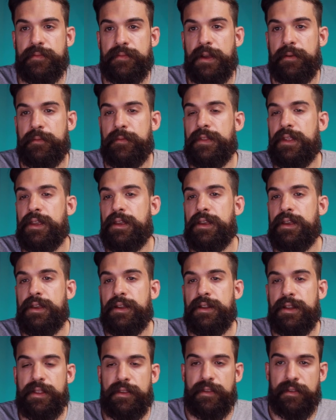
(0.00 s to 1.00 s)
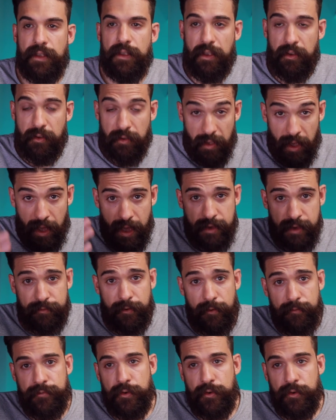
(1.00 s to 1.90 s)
Now, let's have